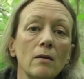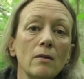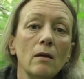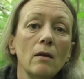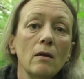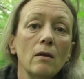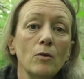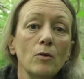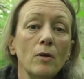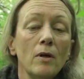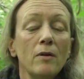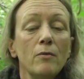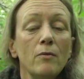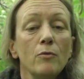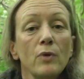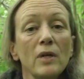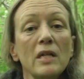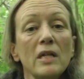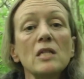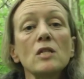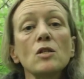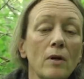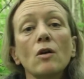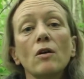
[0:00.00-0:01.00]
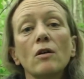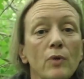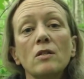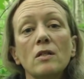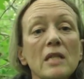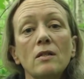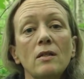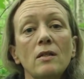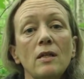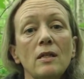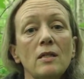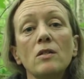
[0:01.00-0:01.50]
or restarted
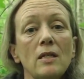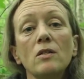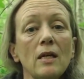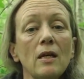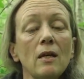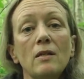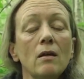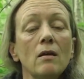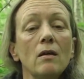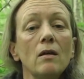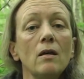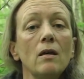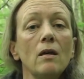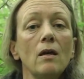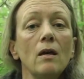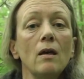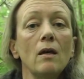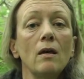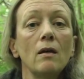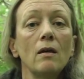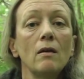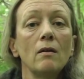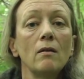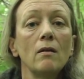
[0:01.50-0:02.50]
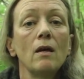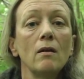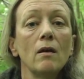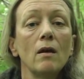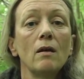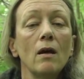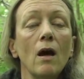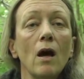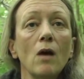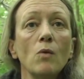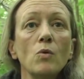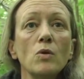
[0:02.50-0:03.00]
knitting, and
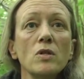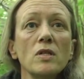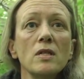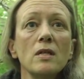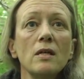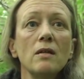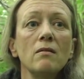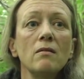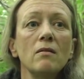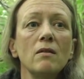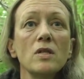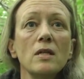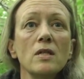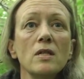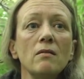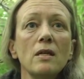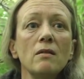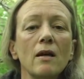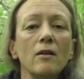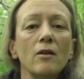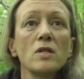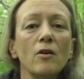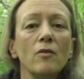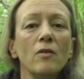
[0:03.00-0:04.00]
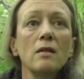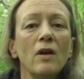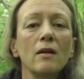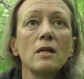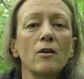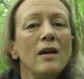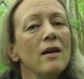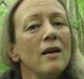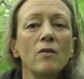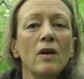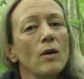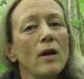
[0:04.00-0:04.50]
I was in this kind of
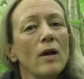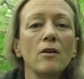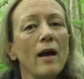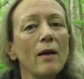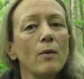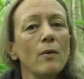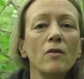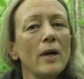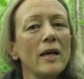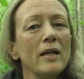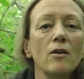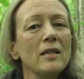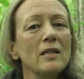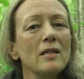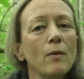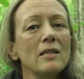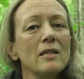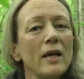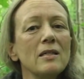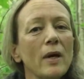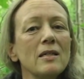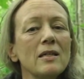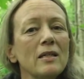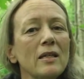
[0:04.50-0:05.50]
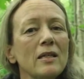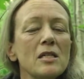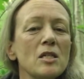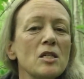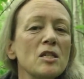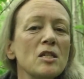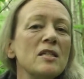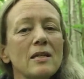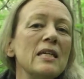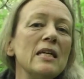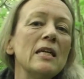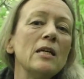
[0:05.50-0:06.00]
quite
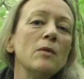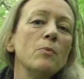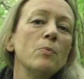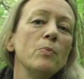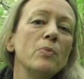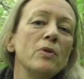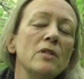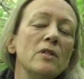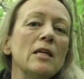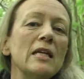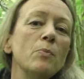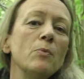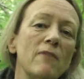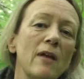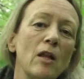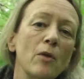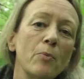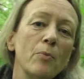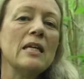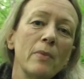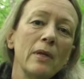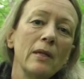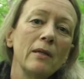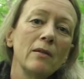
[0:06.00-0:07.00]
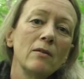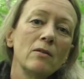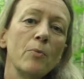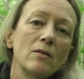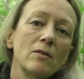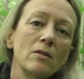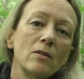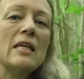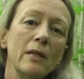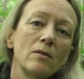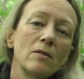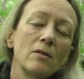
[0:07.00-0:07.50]
steep development
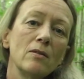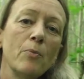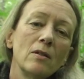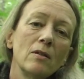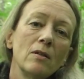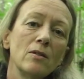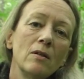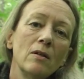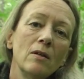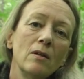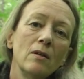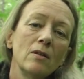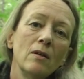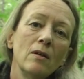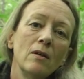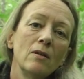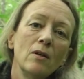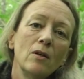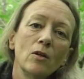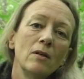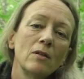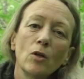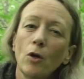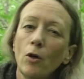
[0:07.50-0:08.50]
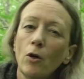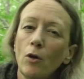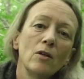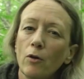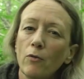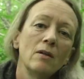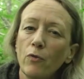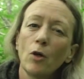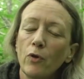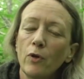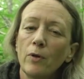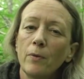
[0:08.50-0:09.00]

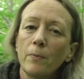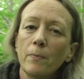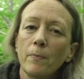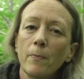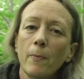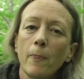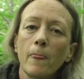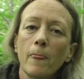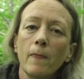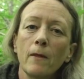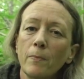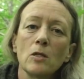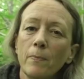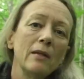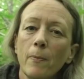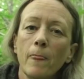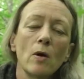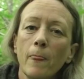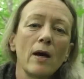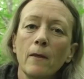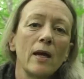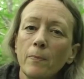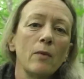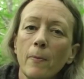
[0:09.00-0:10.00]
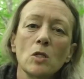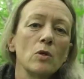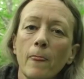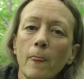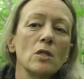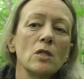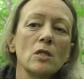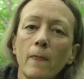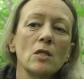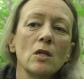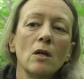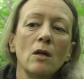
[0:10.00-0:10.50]
curve. So I
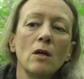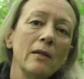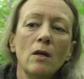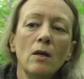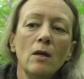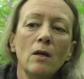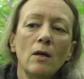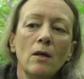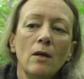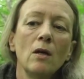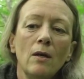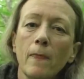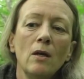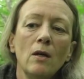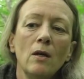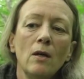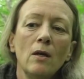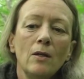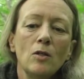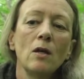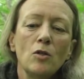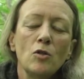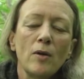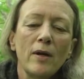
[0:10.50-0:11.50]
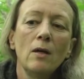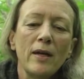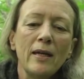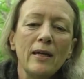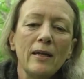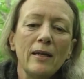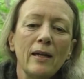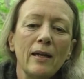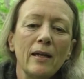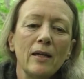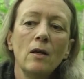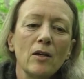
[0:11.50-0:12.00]
was trying
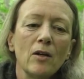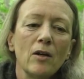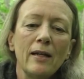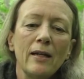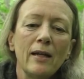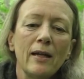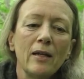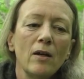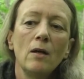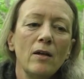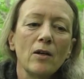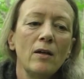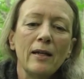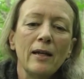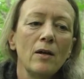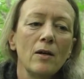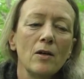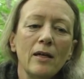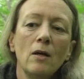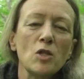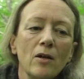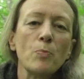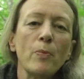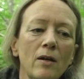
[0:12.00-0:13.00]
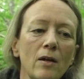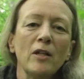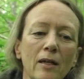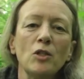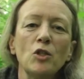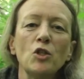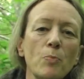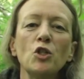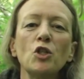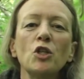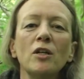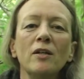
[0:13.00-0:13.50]
like a
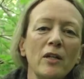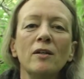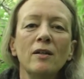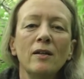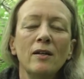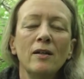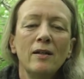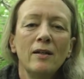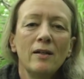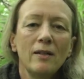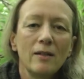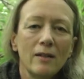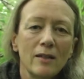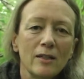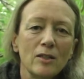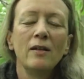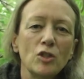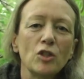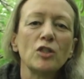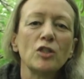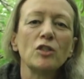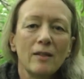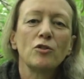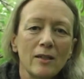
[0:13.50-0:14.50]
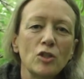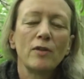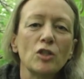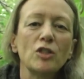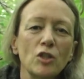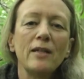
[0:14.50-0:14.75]
sponge, like just trying